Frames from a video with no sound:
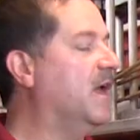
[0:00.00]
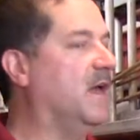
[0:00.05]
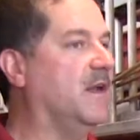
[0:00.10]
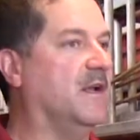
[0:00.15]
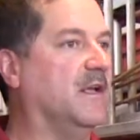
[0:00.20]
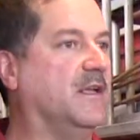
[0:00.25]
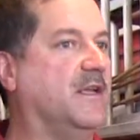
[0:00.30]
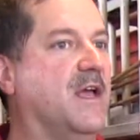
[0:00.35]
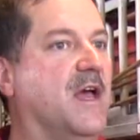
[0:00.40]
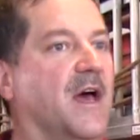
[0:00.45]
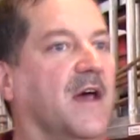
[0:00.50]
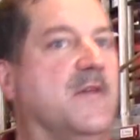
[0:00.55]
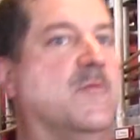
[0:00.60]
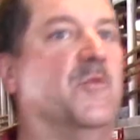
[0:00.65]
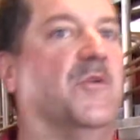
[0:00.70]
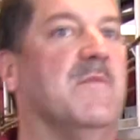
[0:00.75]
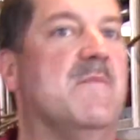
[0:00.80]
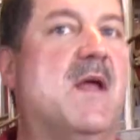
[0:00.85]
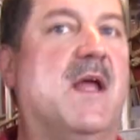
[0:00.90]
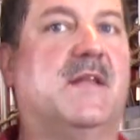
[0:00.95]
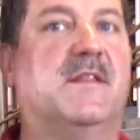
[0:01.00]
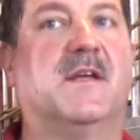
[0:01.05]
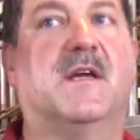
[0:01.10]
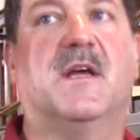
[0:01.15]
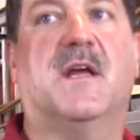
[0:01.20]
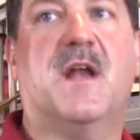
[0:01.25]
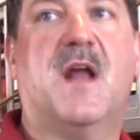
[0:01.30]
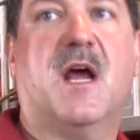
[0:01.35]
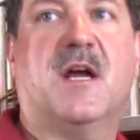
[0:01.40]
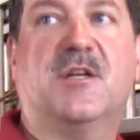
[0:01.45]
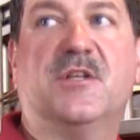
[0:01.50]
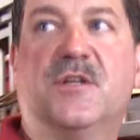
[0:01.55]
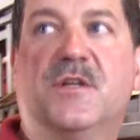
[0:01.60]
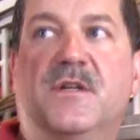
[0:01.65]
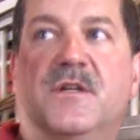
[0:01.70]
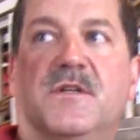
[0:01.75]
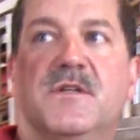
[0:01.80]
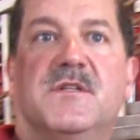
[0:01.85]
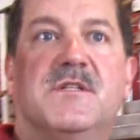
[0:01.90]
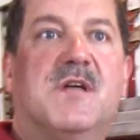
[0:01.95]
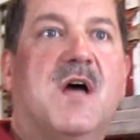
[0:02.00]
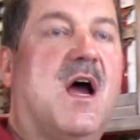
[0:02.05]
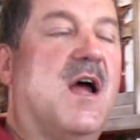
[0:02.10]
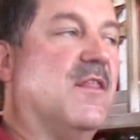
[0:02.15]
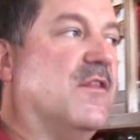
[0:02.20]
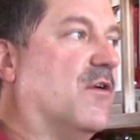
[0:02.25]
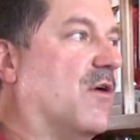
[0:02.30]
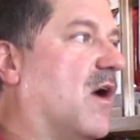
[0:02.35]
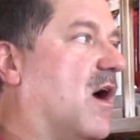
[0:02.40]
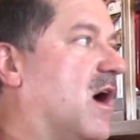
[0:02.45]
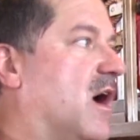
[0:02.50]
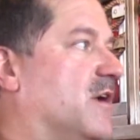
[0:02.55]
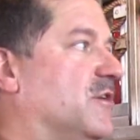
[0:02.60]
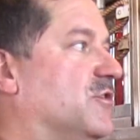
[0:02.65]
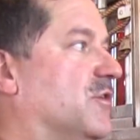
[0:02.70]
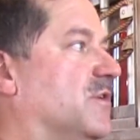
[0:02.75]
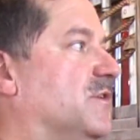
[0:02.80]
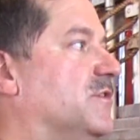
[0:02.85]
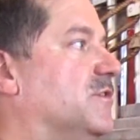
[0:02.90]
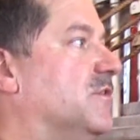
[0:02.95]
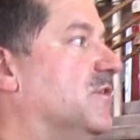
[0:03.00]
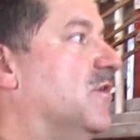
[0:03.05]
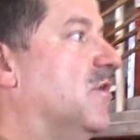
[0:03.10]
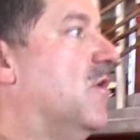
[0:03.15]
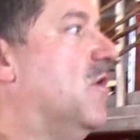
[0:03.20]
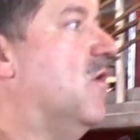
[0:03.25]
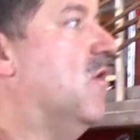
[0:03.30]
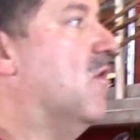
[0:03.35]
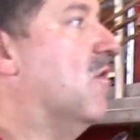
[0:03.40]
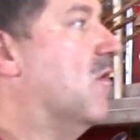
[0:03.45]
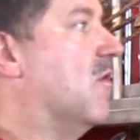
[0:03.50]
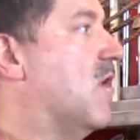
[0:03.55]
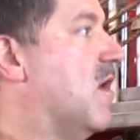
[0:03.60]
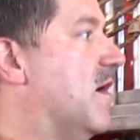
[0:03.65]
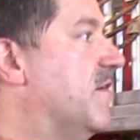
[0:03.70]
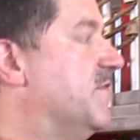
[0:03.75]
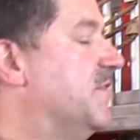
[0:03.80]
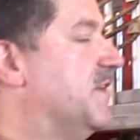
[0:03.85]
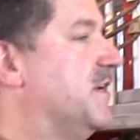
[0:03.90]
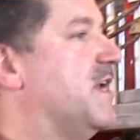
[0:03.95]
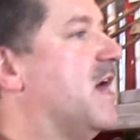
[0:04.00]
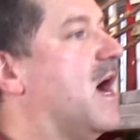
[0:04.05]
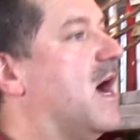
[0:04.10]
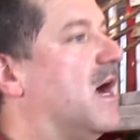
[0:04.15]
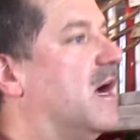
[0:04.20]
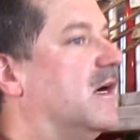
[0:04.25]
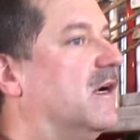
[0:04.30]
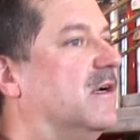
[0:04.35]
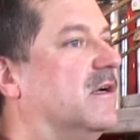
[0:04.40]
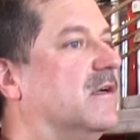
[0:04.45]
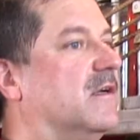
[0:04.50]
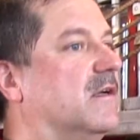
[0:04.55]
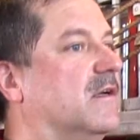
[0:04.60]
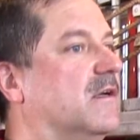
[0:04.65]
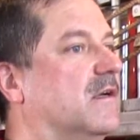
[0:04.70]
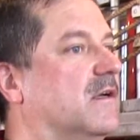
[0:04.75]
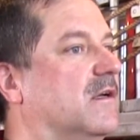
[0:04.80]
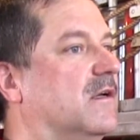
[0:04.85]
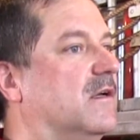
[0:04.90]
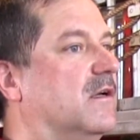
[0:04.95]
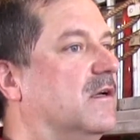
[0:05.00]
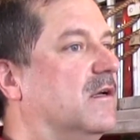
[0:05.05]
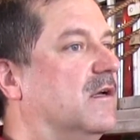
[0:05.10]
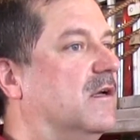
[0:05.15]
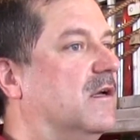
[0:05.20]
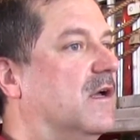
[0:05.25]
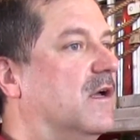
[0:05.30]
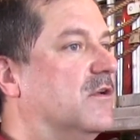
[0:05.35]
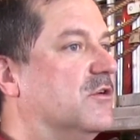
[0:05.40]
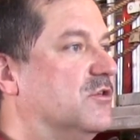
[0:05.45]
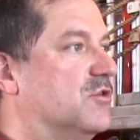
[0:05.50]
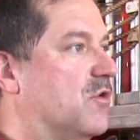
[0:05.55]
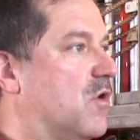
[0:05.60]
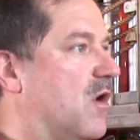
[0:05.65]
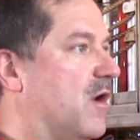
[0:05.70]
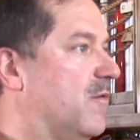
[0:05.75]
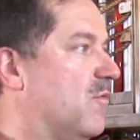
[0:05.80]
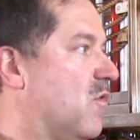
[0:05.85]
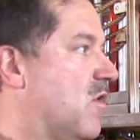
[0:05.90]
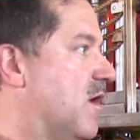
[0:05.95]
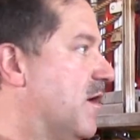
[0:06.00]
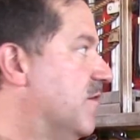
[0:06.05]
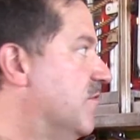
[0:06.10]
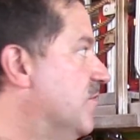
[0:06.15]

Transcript: and again would make the connection to either a hydrant or off the dock, drawing water